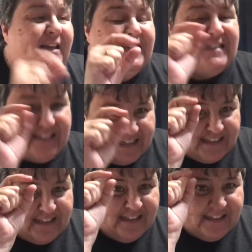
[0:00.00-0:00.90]

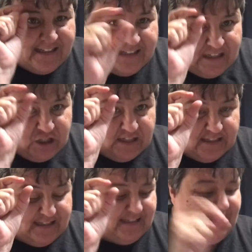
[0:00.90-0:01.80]
6
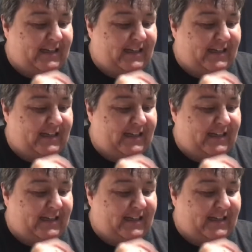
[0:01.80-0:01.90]
stitches